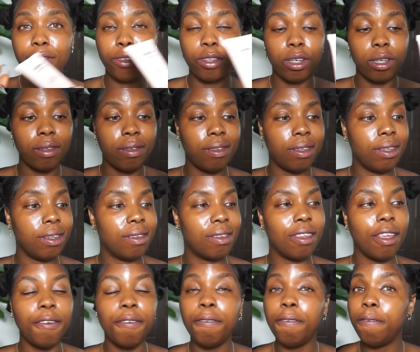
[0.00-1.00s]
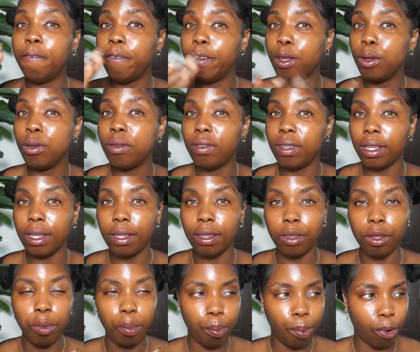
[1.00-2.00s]
it does is it fills in
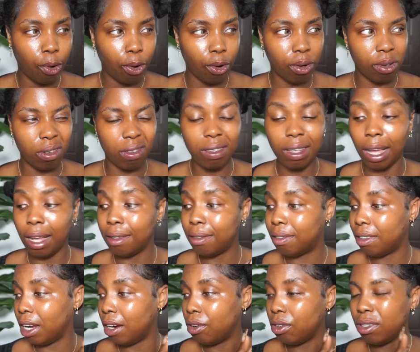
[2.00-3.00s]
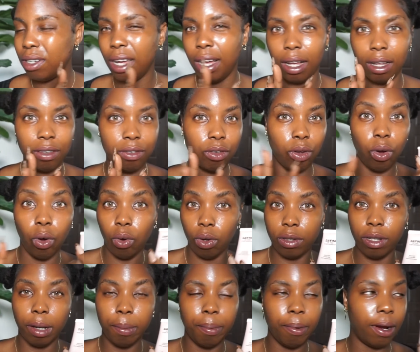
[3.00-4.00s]
the pores, and Saron has
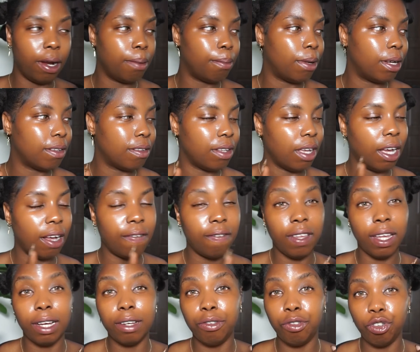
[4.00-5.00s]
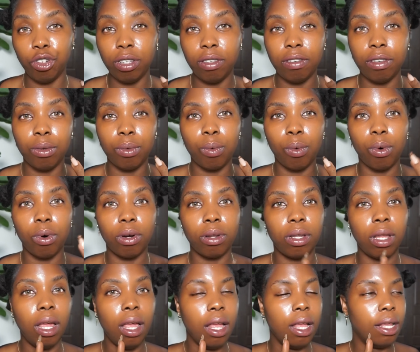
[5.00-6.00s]
other primers. They have the hydrating
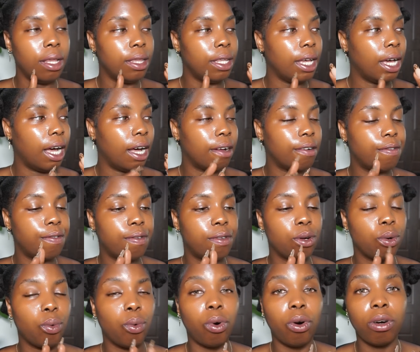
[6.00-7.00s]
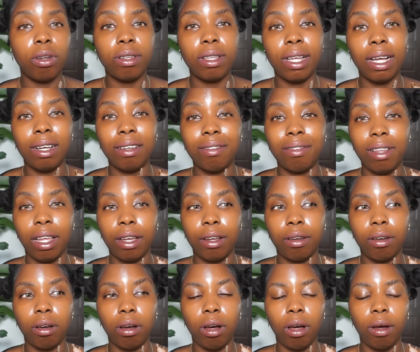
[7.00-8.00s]
one, they have the one that is like
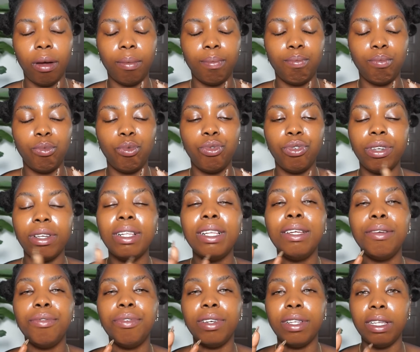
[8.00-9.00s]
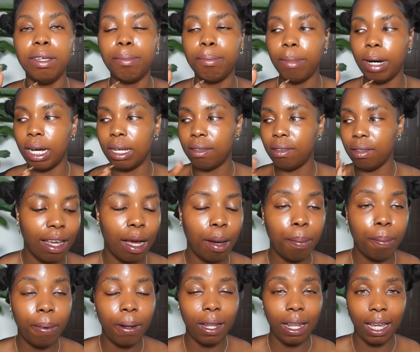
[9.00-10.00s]
really matte,
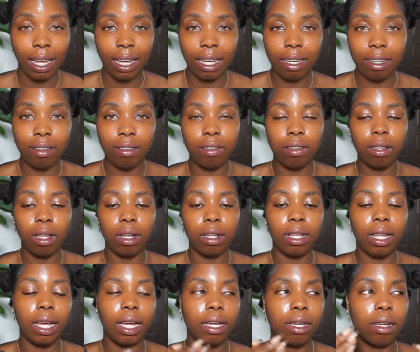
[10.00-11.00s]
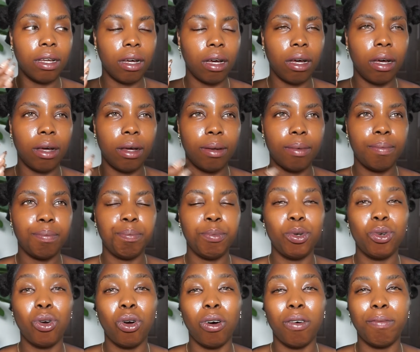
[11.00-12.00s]
applies like
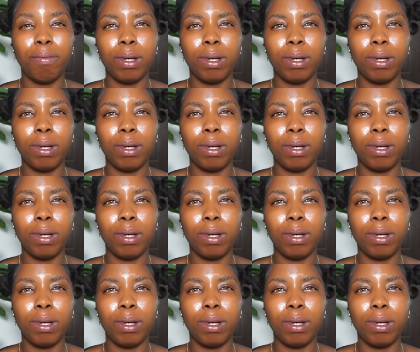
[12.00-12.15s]
milk of